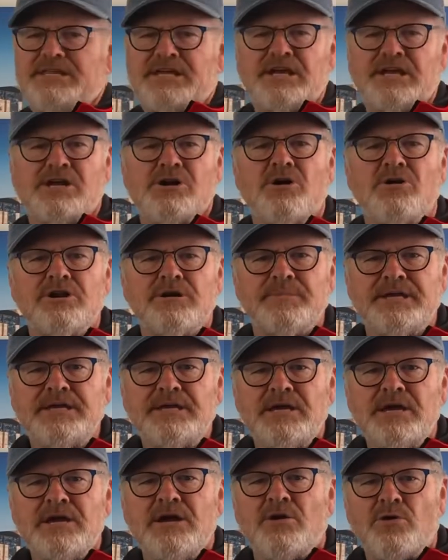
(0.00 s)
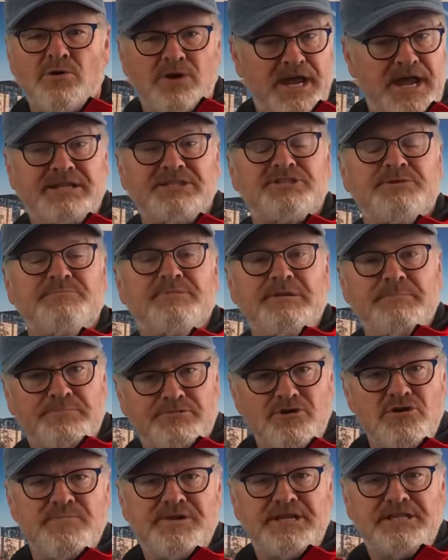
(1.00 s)
the economy and some
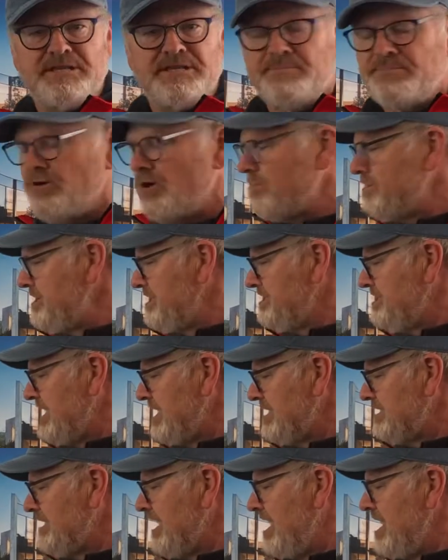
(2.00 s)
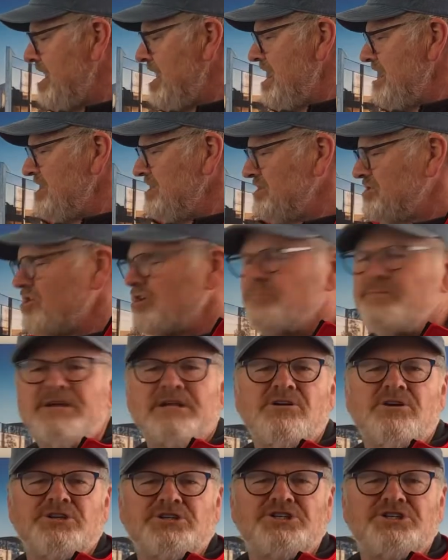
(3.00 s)
improvement in the property sector, there's got to be a
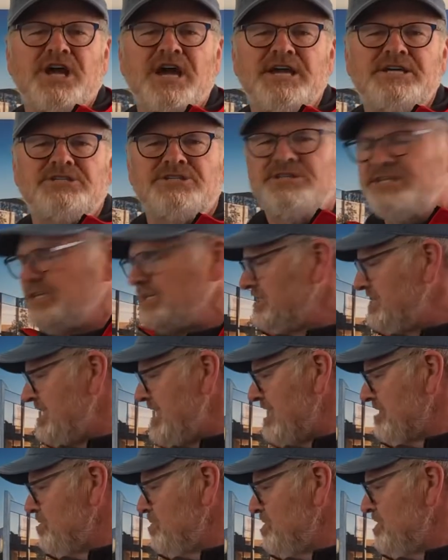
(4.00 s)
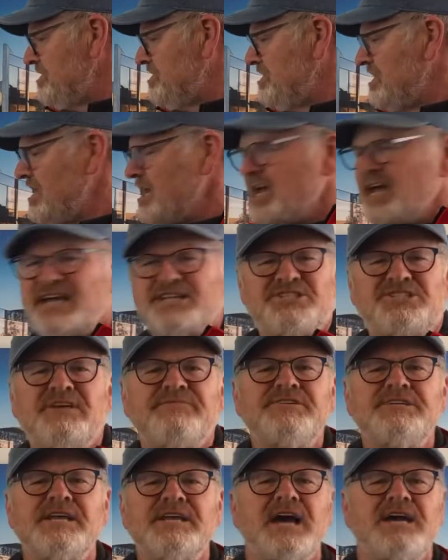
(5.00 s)
lot of change in things. In other words, a
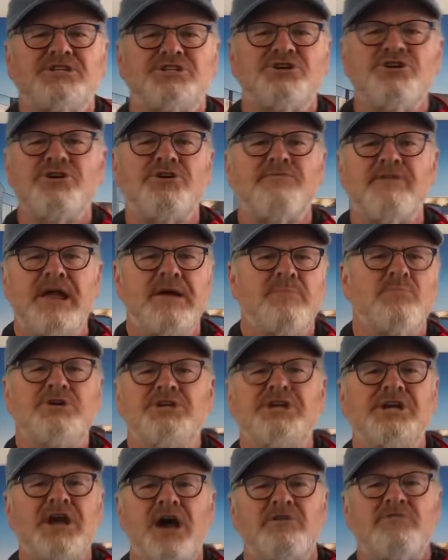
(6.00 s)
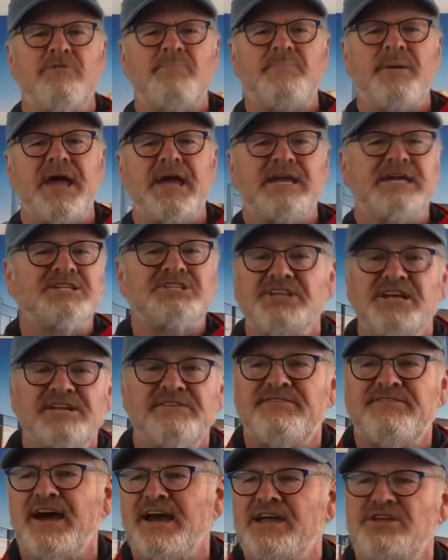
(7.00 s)
7-day turnaround when you go to a bank, instead
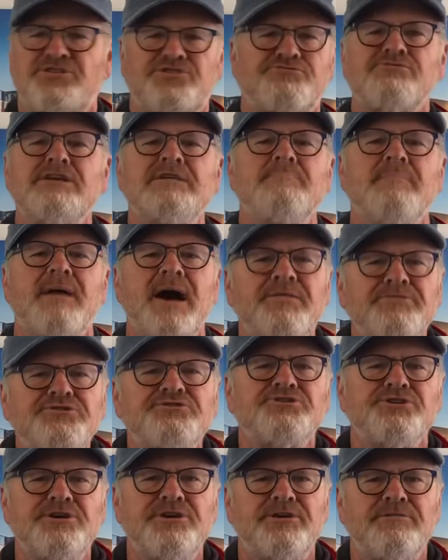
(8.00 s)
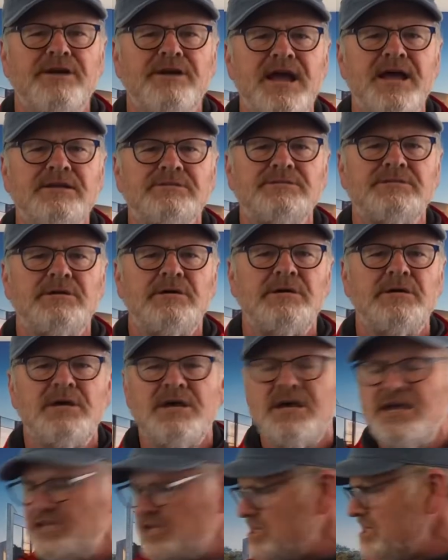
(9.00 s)
of a 3-month turnaround,
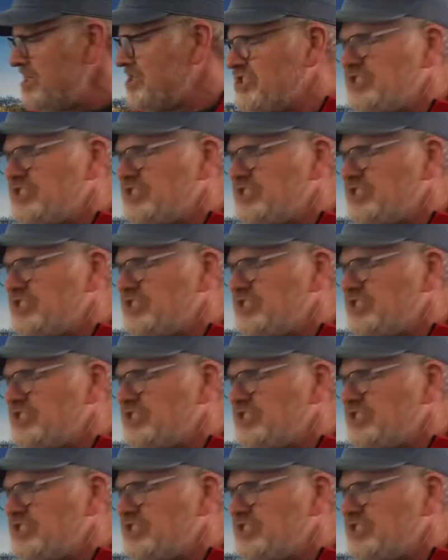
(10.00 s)
you need a